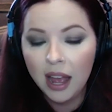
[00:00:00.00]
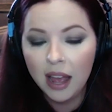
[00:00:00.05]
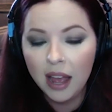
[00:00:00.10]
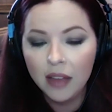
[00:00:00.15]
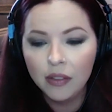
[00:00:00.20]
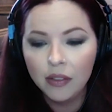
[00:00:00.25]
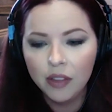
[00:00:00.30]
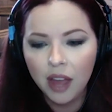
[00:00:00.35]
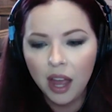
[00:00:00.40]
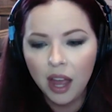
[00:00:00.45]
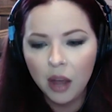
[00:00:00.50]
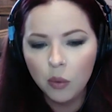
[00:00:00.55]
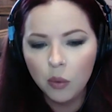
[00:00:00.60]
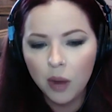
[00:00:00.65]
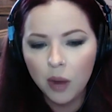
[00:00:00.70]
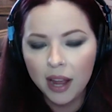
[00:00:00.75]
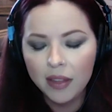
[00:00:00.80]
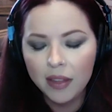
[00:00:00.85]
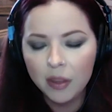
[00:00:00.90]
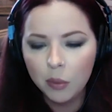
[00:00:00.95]
And that
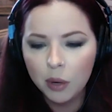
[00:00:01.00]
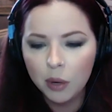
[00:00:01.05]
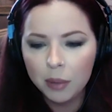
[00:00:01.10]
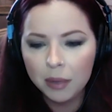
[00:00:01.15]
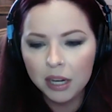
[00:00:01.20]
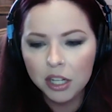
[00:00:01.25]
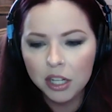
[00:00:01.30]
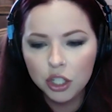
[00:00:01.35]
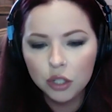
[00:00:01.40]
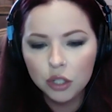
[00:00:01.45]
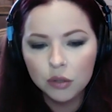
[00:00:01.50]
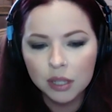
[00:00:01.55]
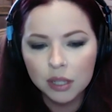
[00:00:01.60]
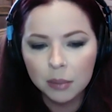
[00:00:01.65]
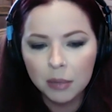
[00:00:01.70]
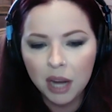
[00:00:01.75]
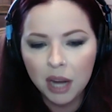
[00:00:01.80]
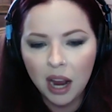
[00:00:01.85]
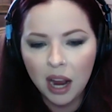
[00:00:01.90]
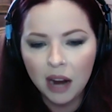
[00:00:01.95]
way, and then what I'm going to do is
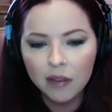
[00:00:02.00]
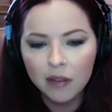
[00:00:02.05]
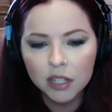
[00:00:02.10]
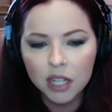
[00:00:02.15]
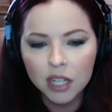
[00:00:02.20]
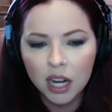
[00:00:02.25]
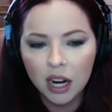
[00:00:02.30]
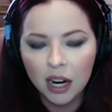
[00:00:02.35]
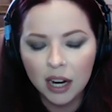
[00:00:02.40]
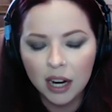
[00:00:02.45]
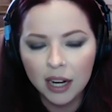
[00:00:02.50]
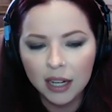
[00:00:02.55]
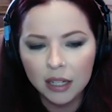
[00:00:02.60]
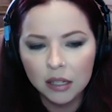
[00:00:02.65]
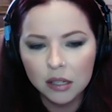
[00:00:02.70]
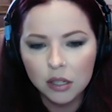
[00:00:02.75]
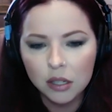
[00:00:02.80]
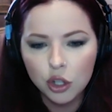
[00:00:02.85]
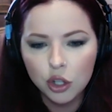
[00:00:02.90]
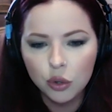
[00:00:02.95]
I'm going to
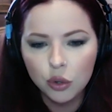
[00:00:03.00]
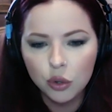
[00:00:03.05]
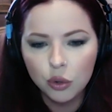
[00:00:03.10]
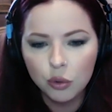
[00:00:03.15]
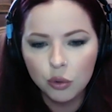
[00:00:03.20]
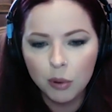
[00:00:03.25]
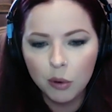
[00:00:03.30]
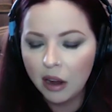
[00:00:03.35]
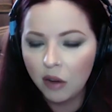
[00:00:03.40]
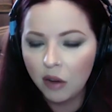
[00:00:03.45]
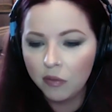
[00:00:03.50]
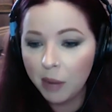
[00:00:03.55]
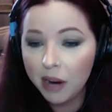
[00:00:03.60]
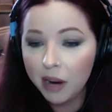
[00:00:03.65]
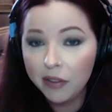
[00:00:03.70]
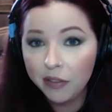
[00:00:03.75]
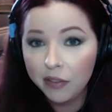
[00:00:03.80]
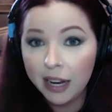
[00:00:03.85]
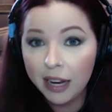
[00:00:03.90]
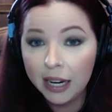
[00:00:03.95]
advertise to both my
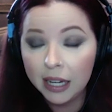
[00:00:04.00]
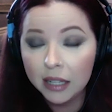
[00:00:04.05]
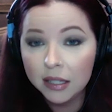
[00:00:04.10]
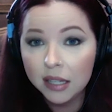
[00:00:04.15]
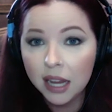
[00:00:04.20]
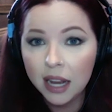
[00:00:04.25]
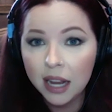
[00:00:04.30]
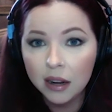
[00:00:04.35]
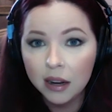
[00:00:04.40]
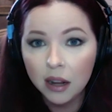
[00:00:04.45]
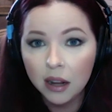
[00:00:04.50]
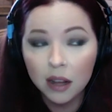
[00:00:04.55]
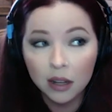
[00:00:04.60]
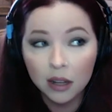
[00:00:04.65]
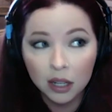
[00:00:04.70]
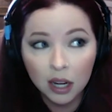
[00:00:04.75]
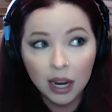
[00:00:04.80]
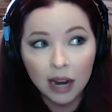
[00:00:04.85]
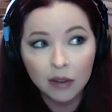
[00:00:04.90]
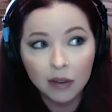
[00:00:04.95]
fans, and I'm
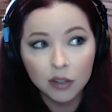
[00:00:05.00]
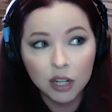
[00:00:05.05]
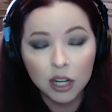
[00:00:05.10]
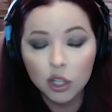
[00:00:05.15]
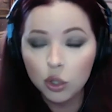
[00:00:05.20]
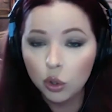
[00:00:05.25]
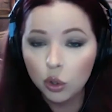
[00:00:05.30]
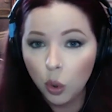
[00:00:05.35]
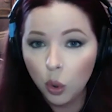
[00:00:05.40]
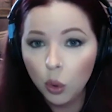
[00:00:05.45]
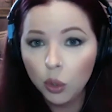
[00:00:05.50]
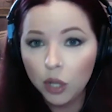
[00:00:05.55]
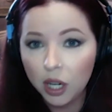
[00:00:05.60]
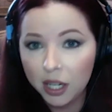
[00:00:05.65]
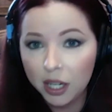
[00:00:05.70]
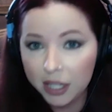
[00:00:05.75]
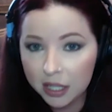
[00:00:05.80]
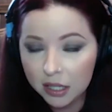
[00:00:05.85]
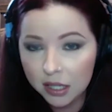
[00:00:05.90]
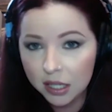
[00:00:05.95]
going to advertise to cold
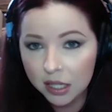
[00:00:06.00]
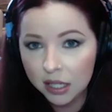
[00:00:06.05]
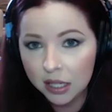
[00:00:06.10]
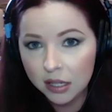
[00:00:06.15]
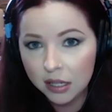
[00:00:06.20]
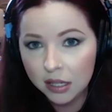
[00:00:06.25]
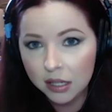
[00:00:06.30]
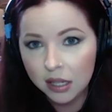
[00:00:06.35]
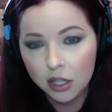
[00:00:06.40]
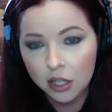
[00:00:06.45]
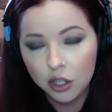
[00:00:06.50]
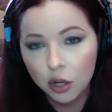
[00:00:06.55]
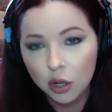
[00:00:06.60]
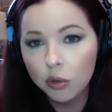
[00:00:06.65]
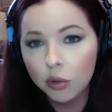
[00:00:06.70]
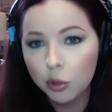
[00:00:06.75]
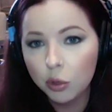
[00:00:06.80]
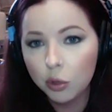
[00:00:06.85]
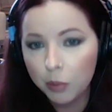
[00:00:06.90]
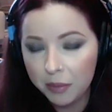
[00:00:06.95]
audiences that
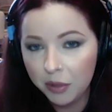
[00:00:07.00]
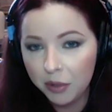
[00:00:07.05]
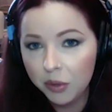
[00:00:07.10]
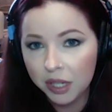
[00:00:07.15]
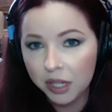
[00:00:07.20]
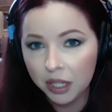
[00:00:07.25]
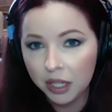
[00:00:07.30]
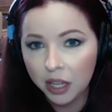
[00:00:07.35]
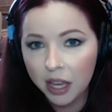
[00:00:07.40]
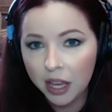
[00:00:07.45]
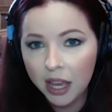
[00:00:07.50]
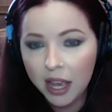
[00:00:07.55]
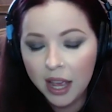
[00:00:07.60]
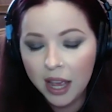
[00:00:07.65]
don't know my music.